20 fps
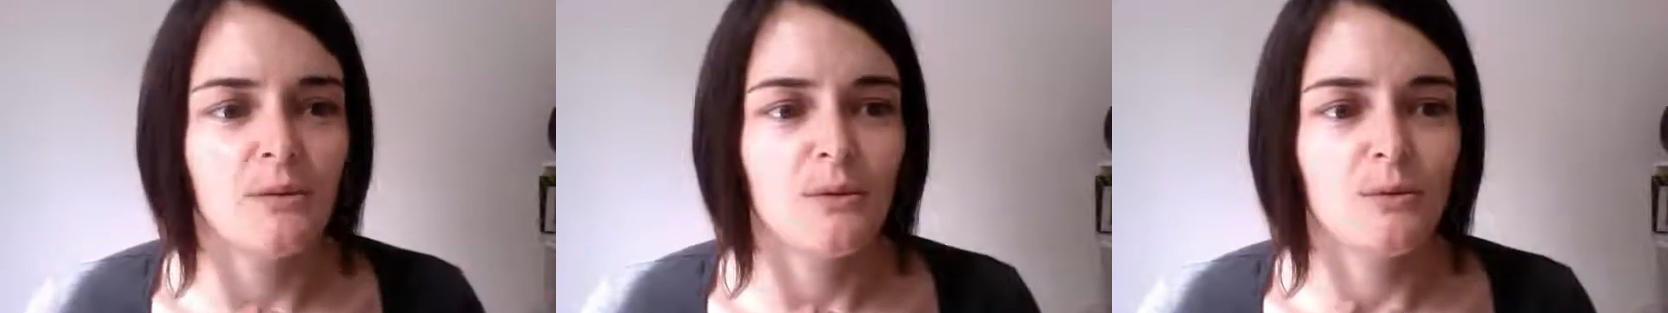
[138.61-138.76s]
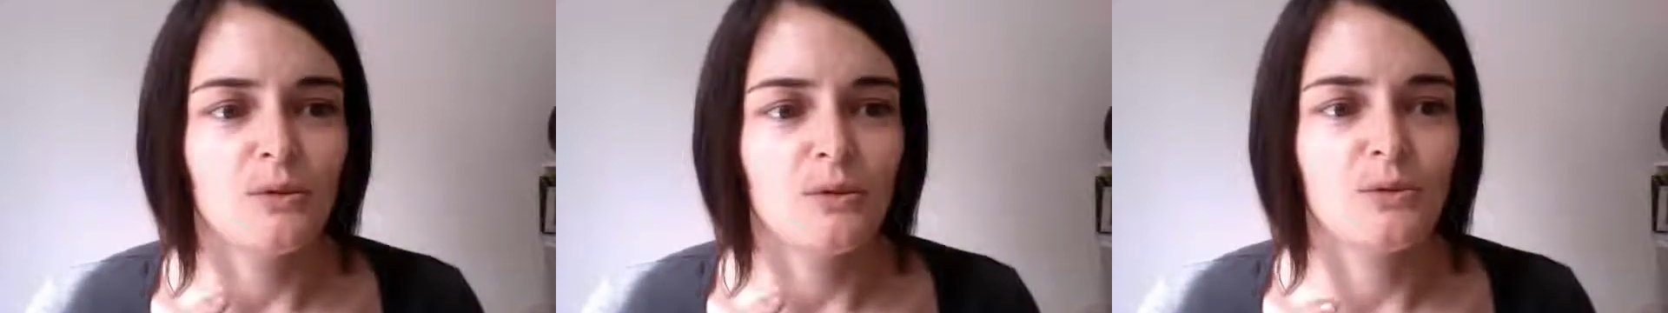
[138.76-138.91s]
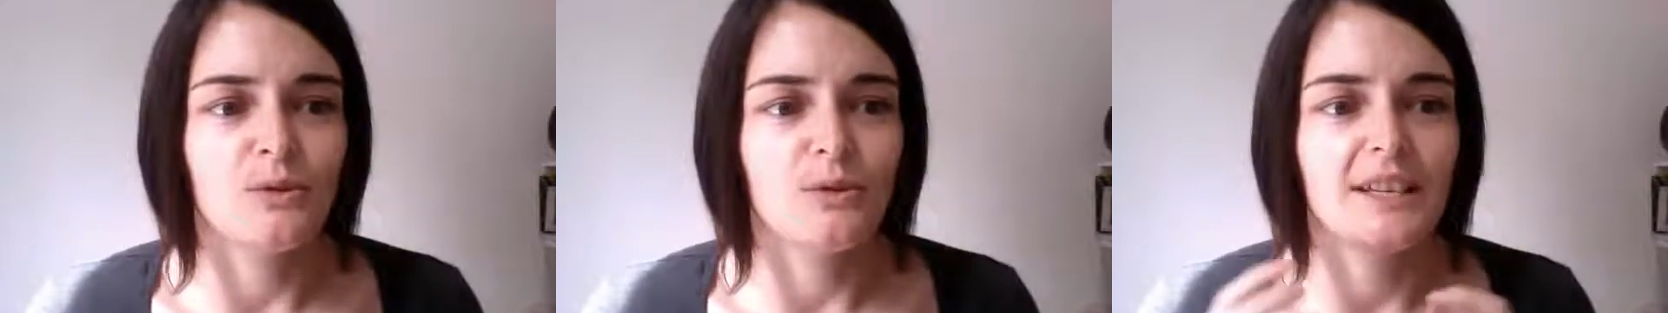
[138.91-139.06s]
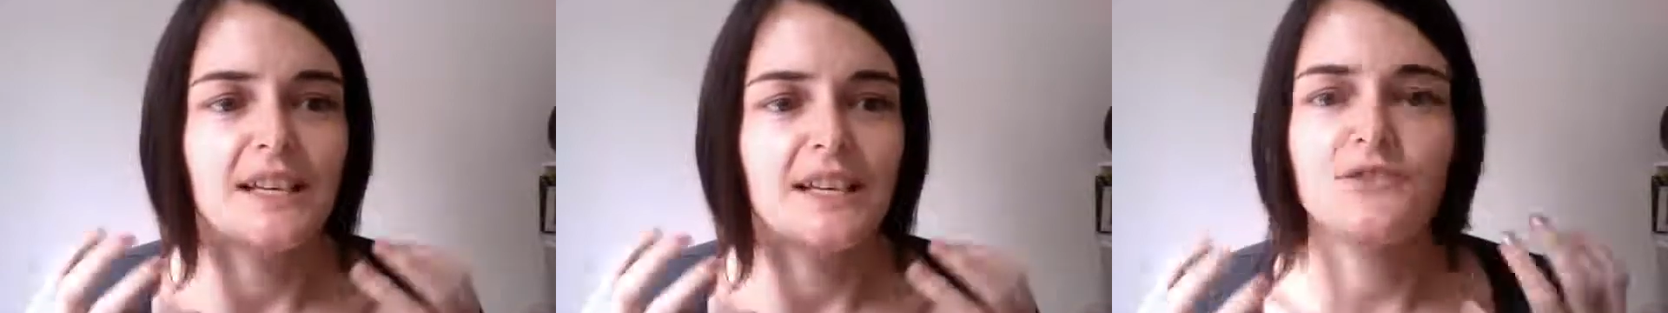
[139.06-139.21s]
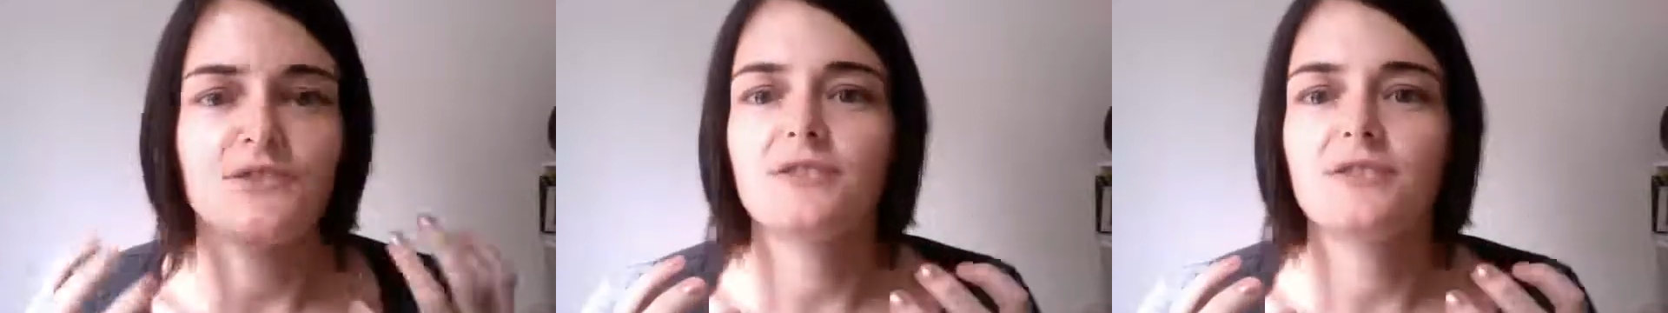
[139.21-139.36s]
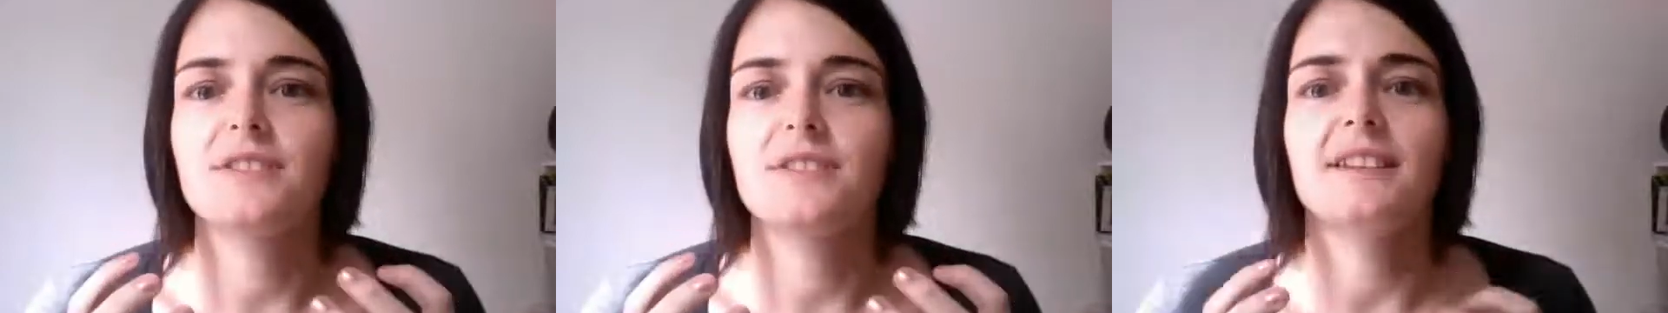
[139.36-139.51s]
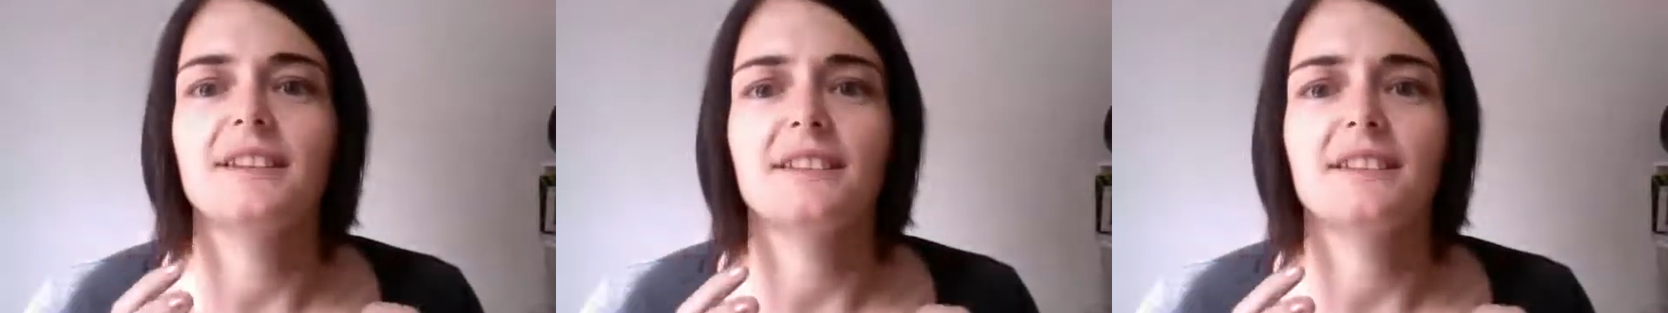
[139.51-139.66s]
was really
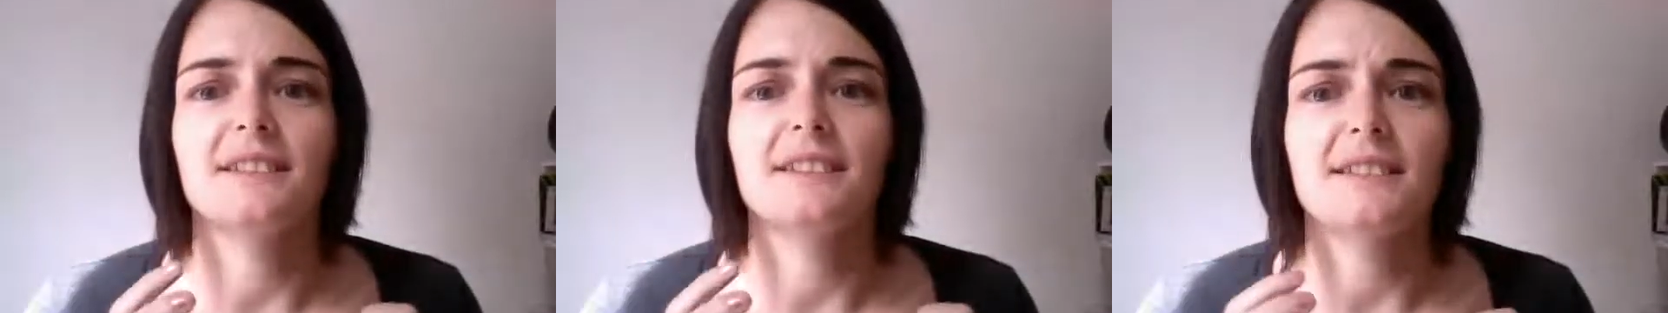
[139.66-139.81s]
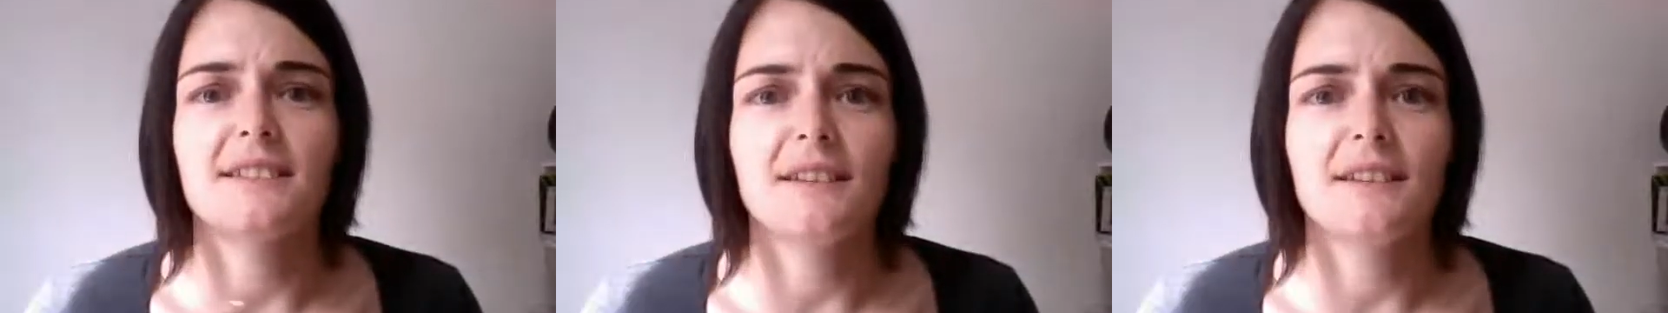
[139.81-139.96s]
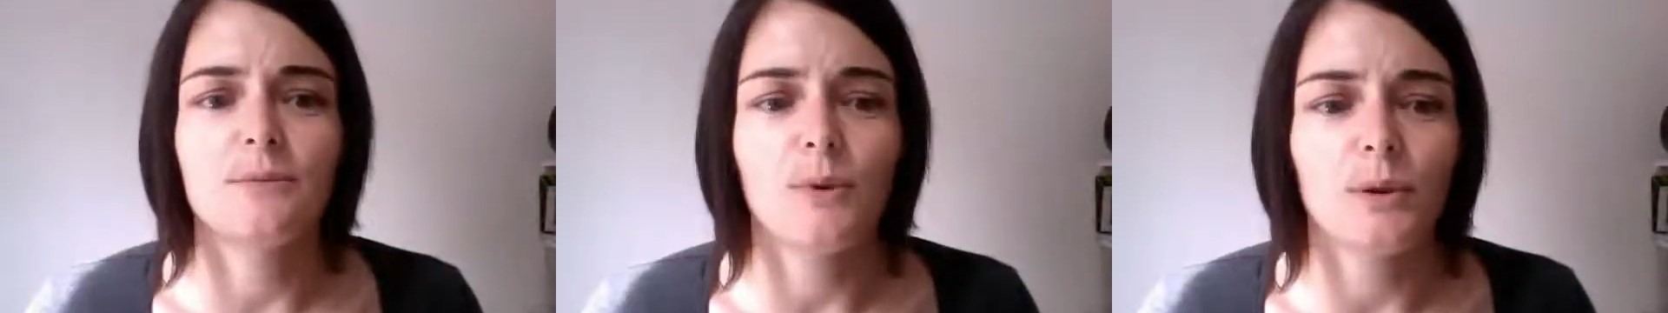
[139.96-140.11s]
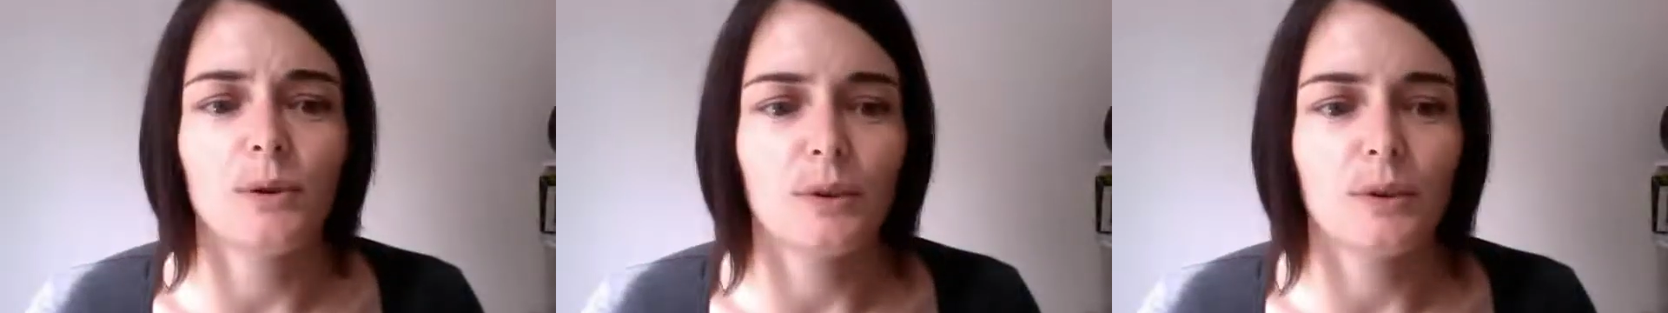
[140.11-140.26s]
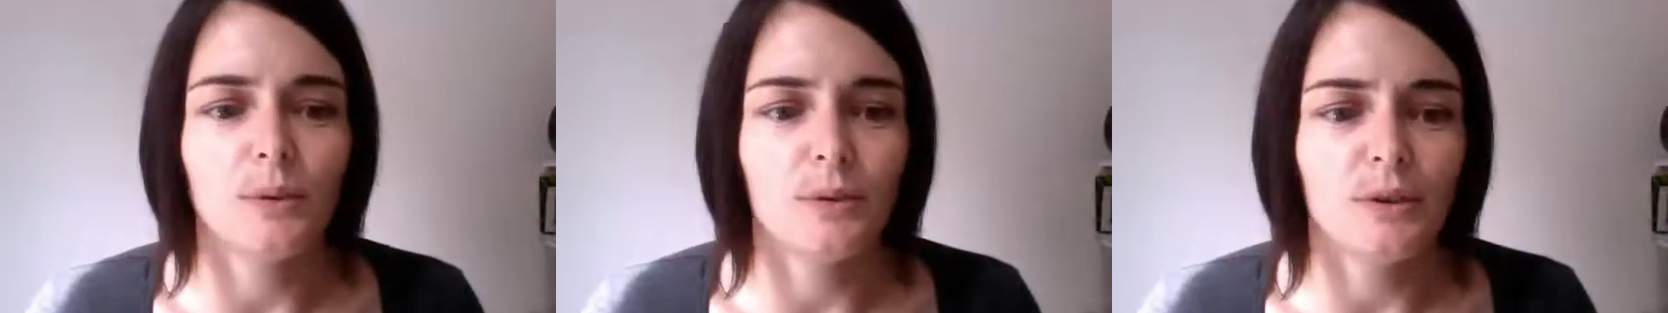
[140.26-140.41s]
interesting to see what we